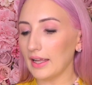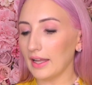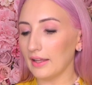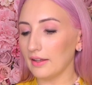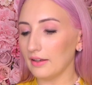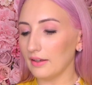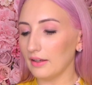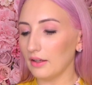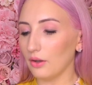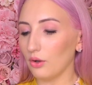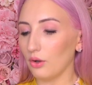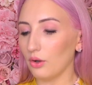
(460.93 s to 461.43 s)

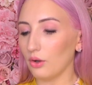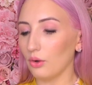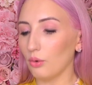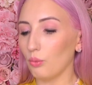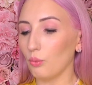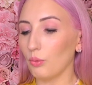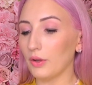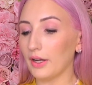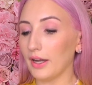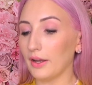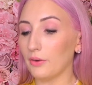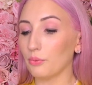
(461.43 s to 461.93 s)
And
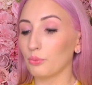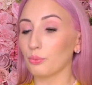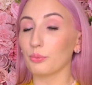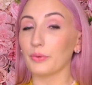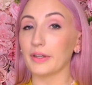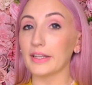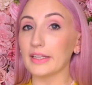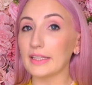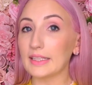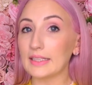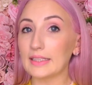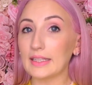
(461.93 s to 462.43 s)
what I
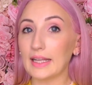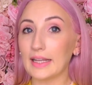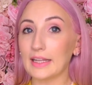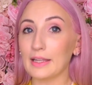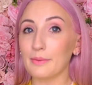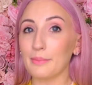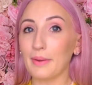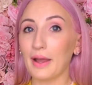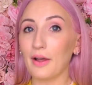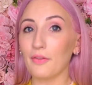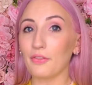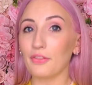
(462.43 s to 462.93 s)
really like
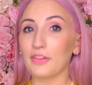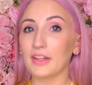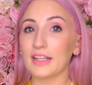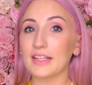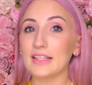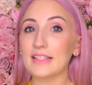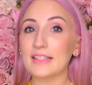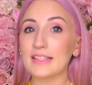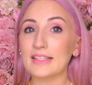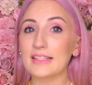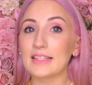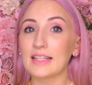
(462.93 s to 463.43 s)
about
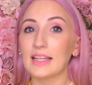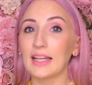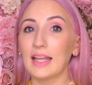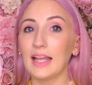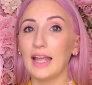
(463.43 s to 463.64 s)
this